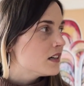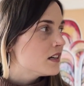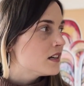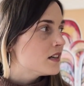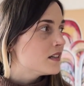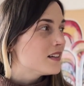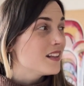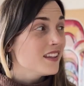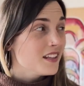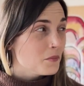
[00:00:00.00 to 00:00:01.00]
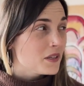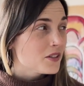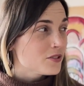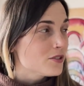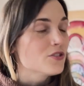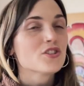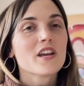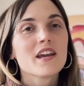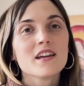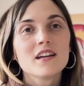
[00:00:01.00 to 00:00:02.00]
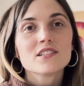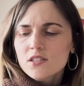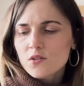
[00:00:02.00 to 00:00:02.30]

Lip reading: a little bit of crochet.